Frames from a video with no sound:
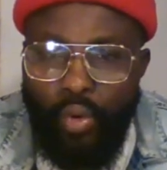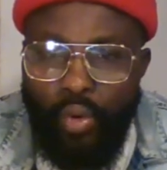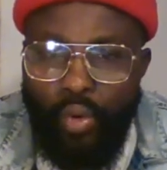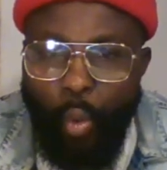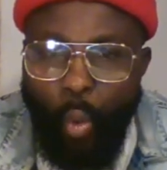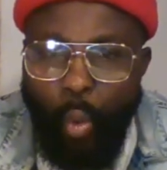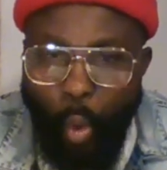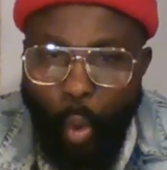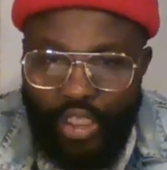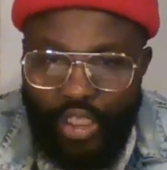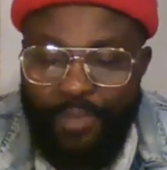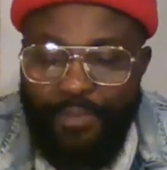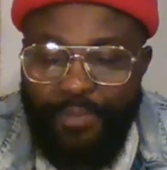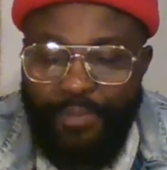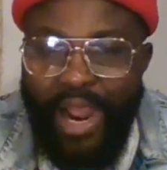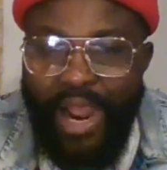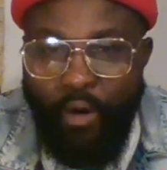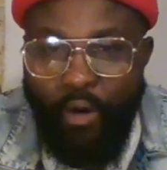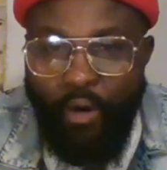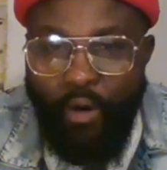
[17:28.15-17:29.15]

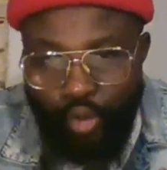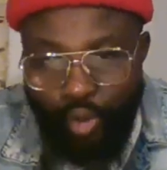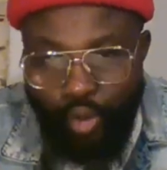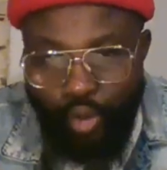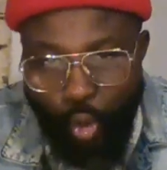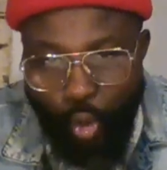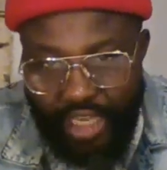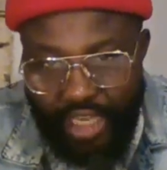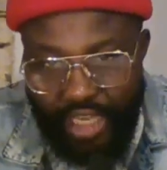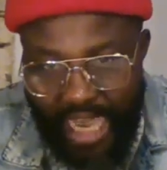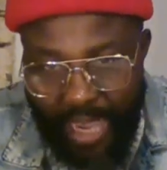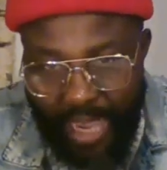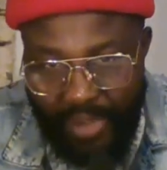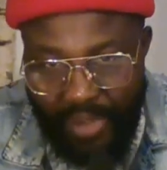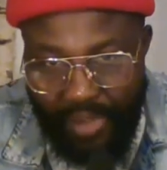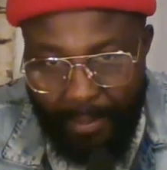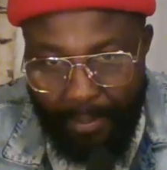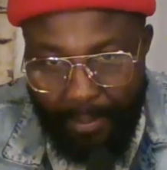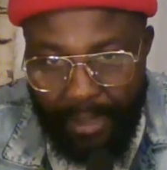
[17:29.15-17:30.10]
worshipper of Chukwu Okikabiama